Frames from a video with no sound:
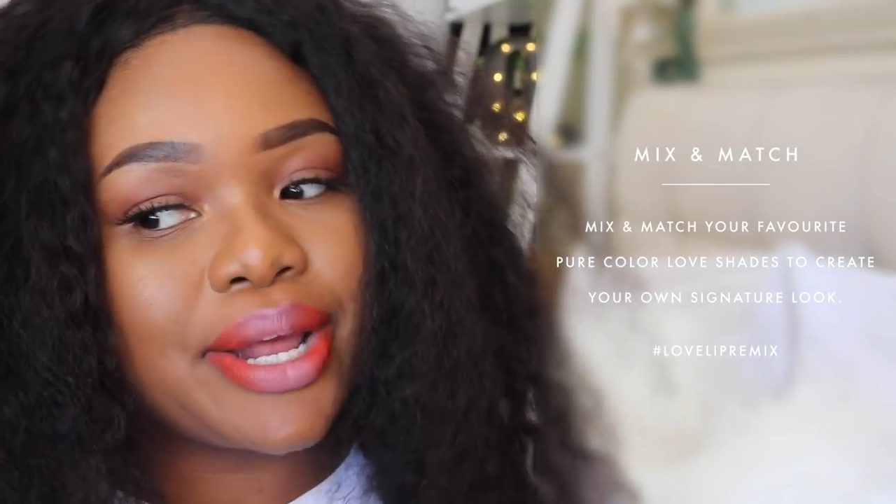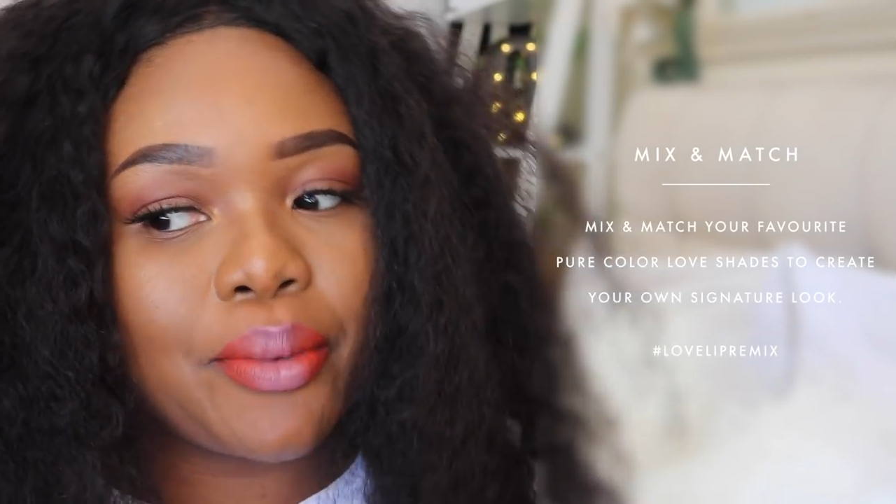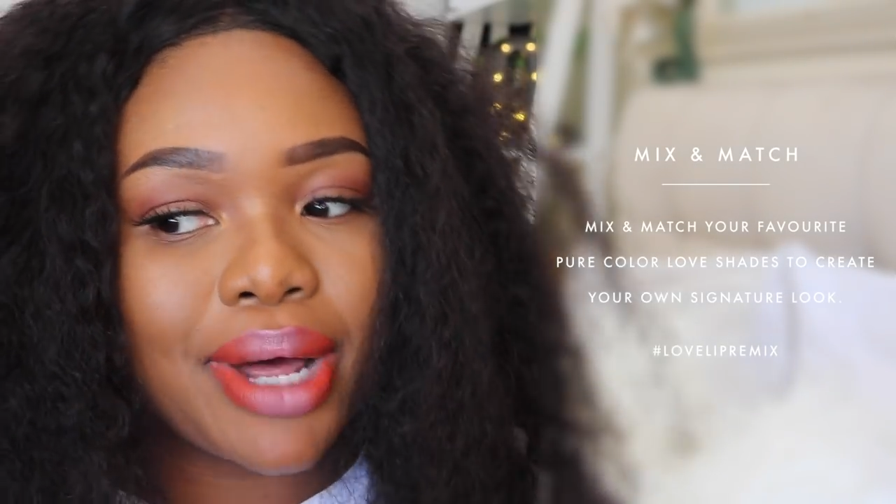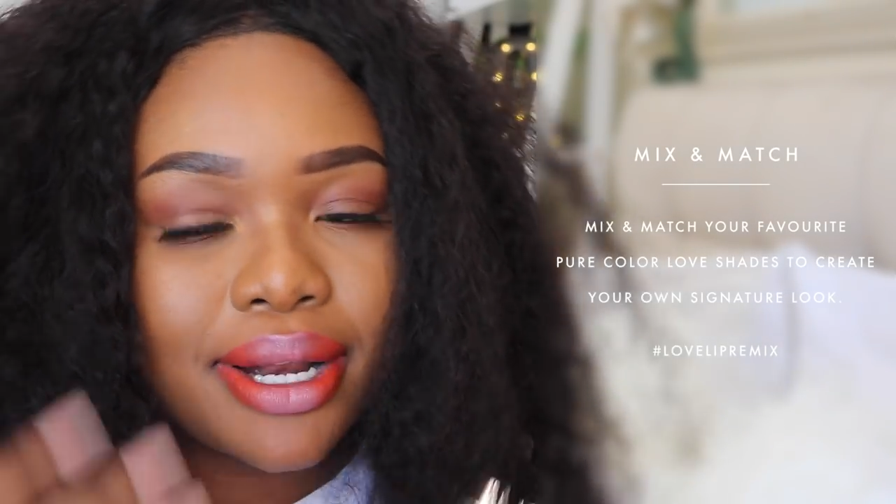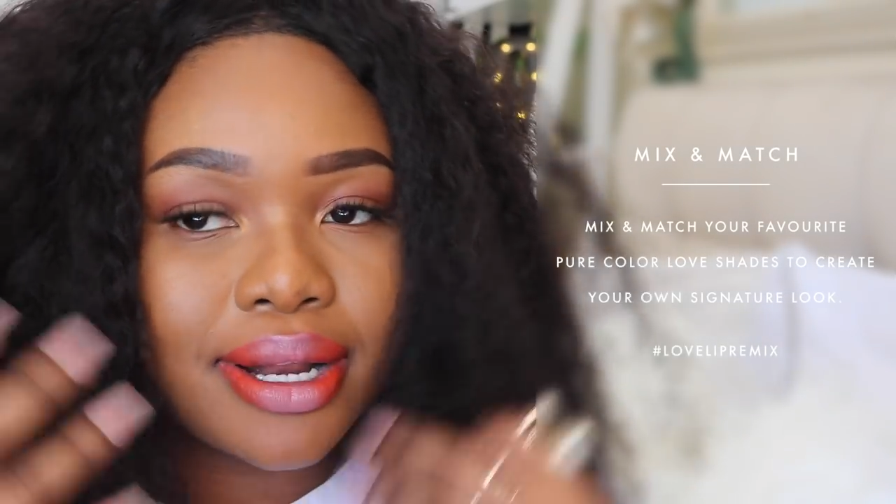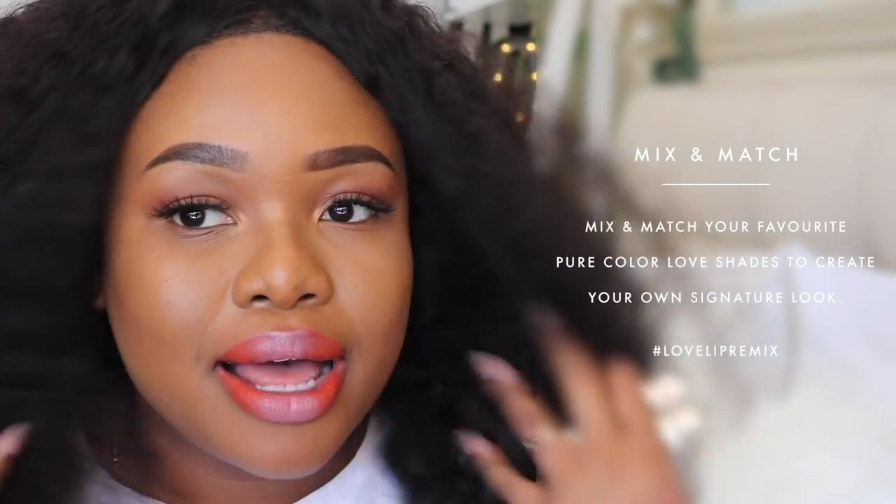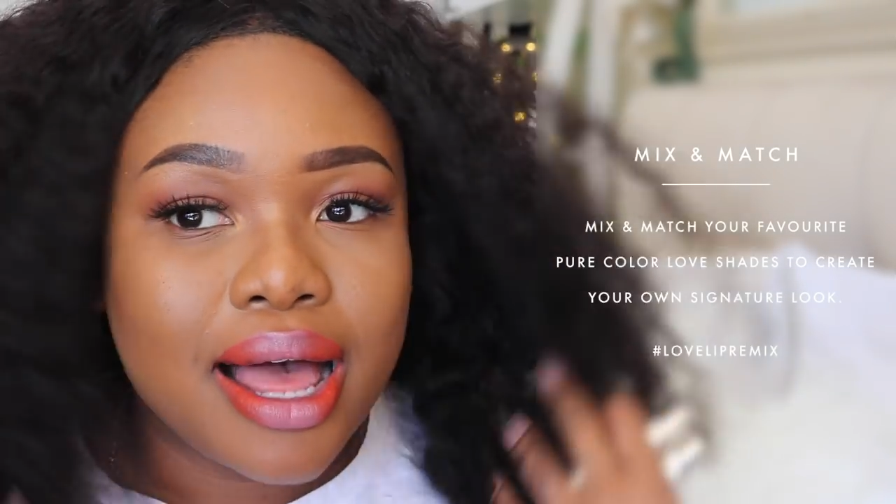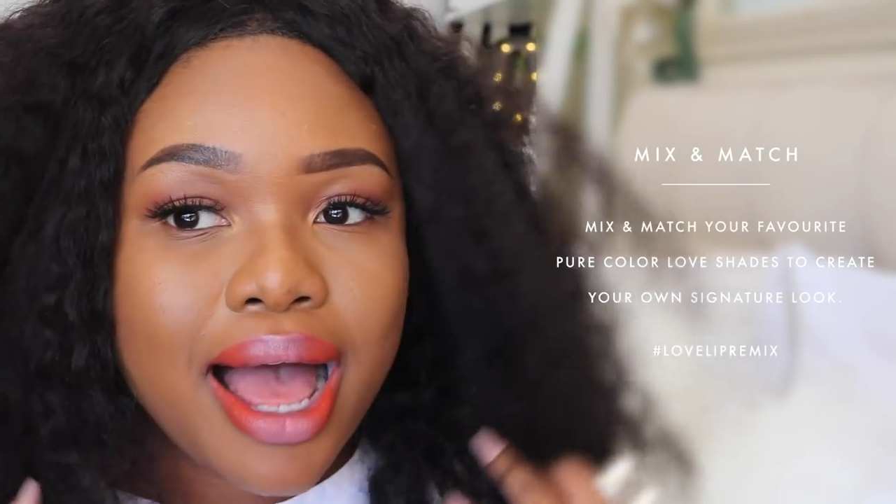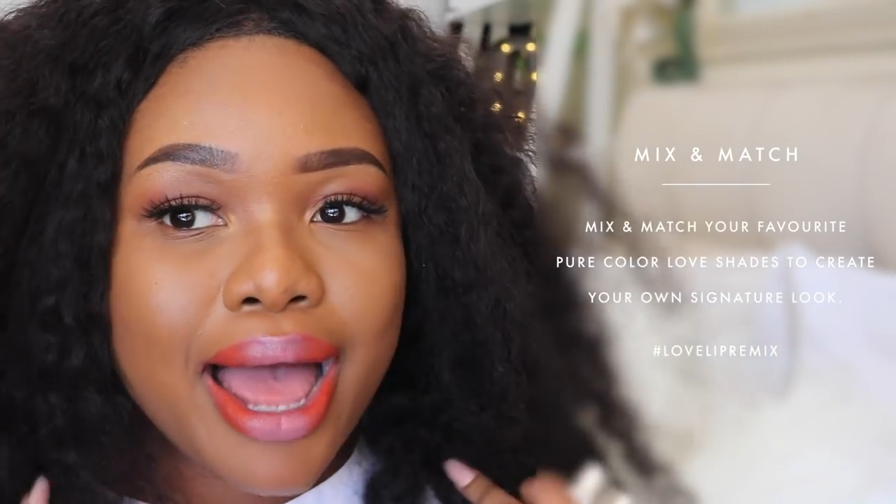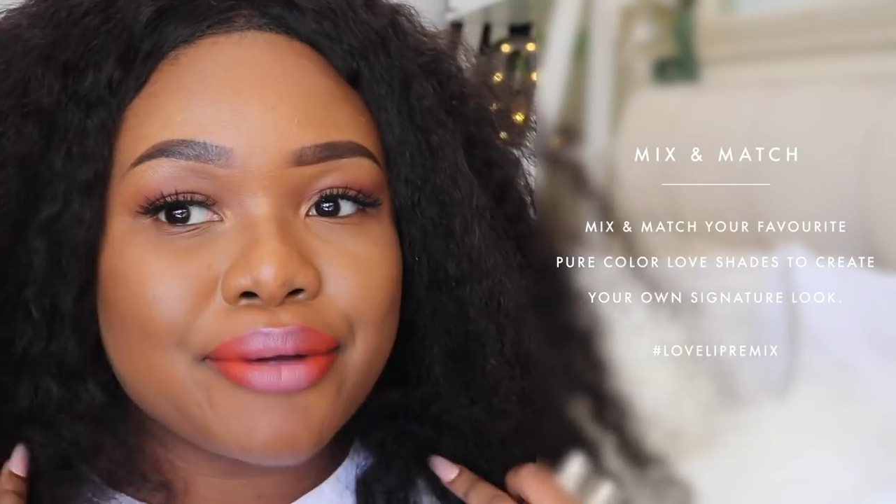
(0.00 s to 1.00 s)
and one
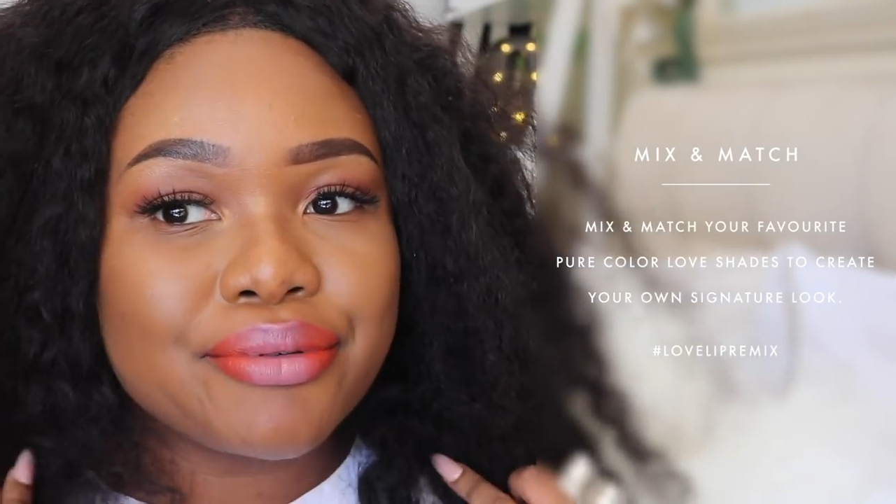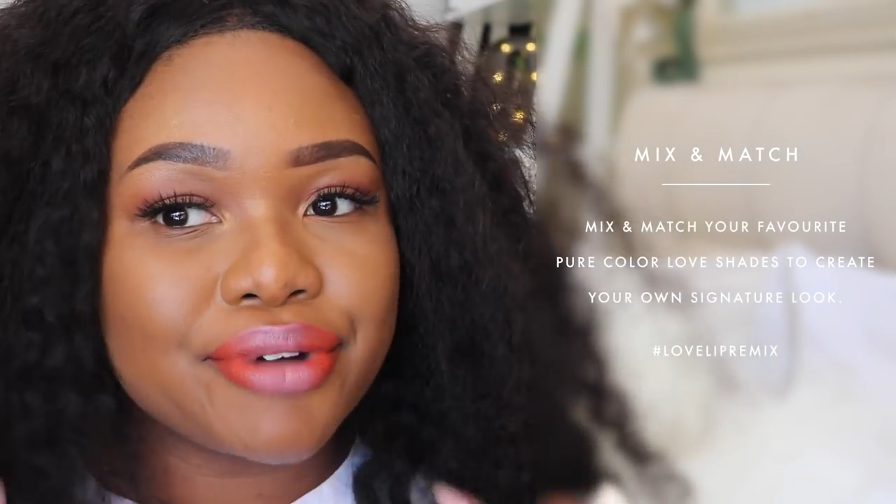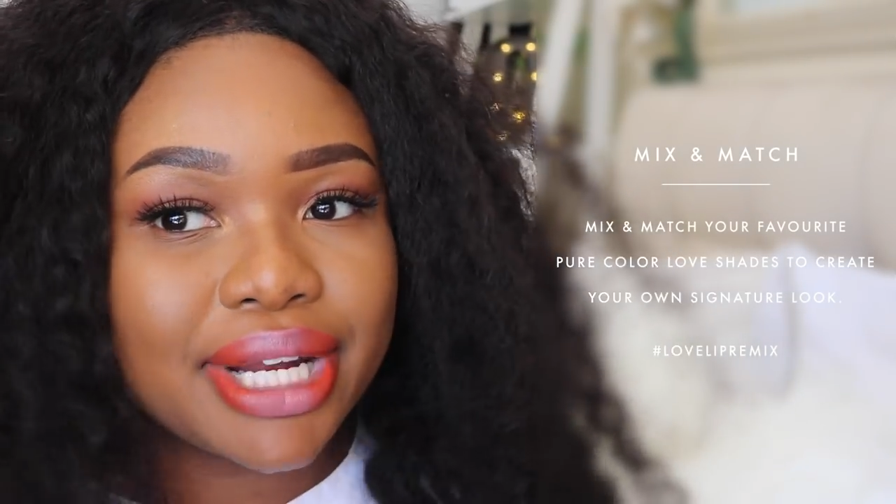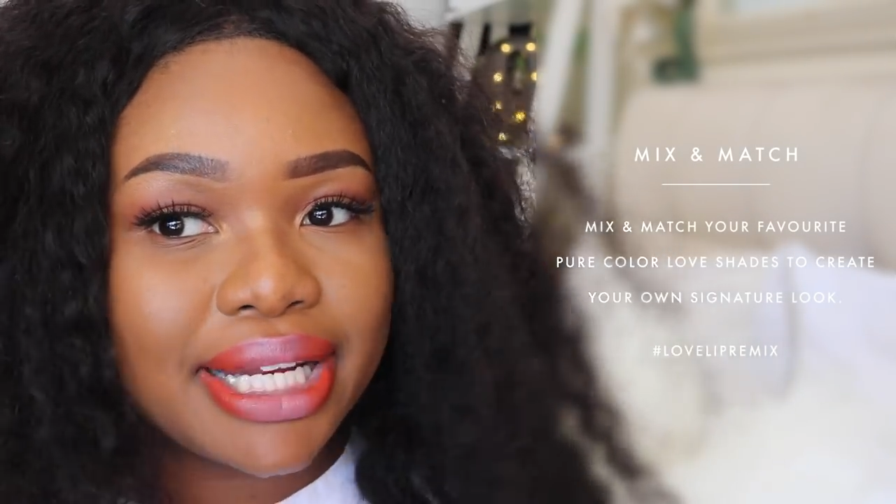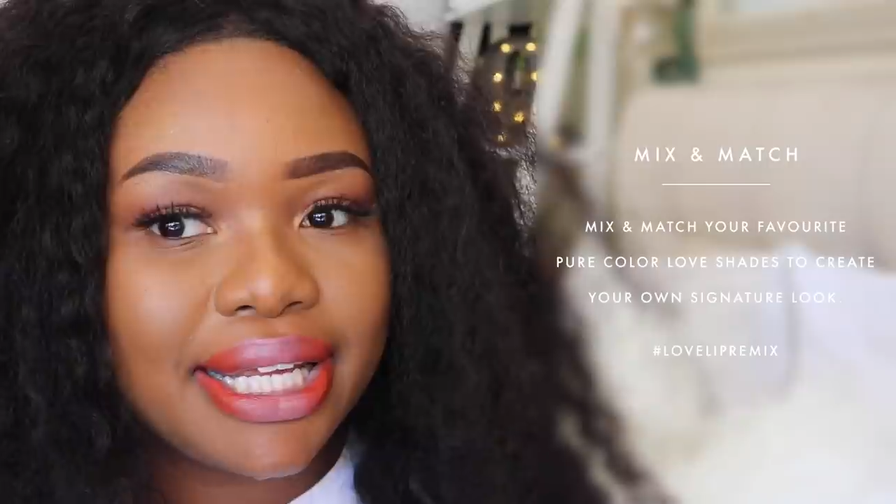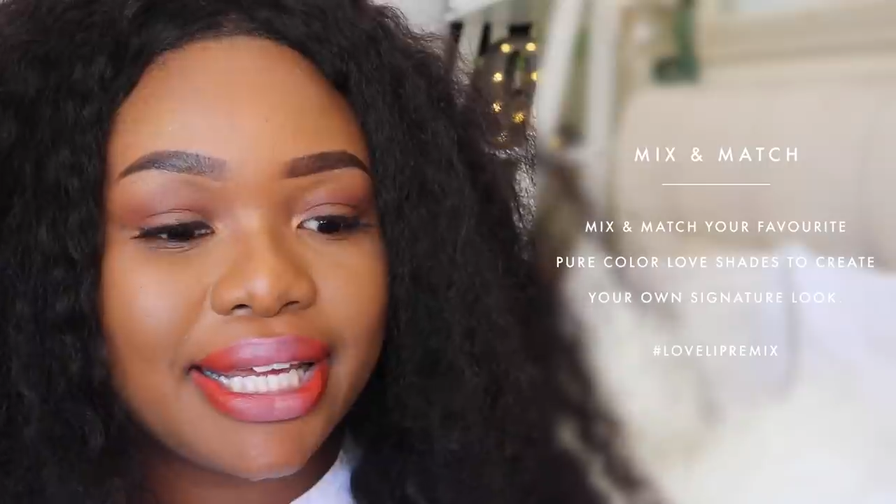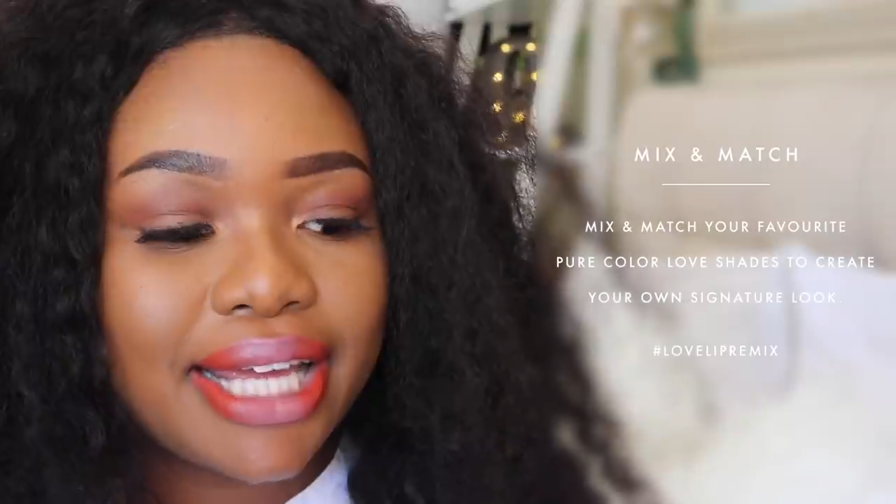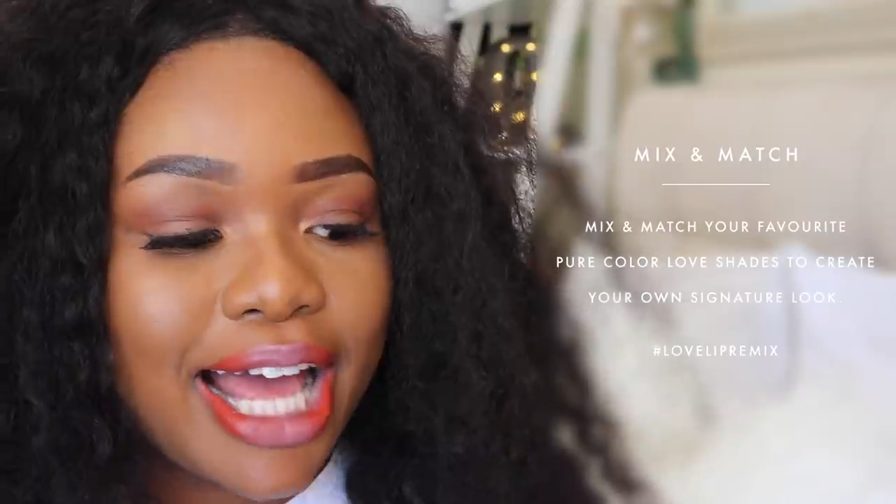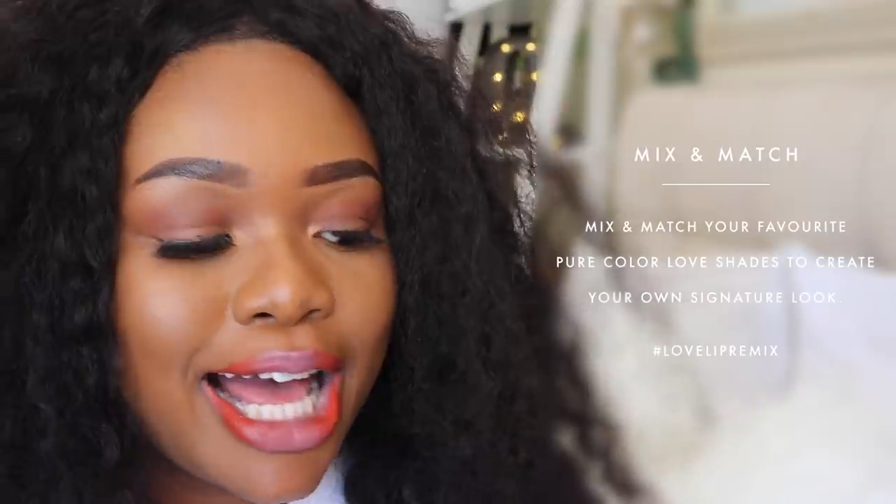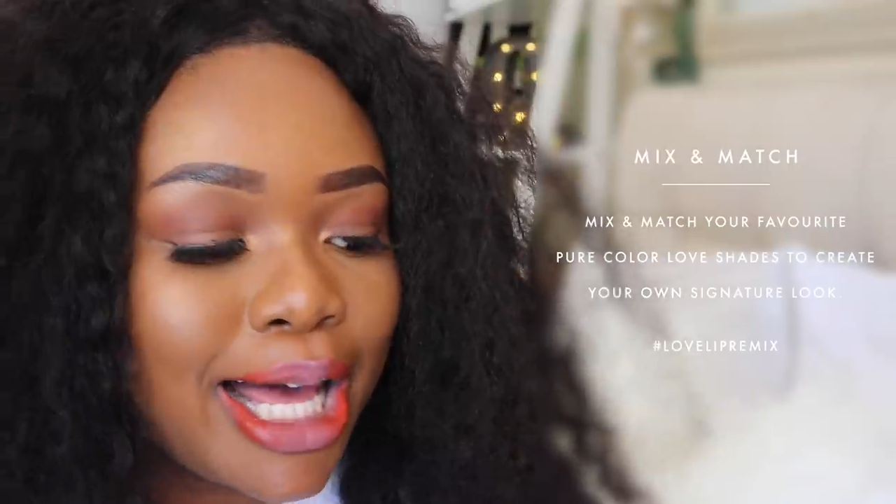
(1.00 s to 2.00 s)
I really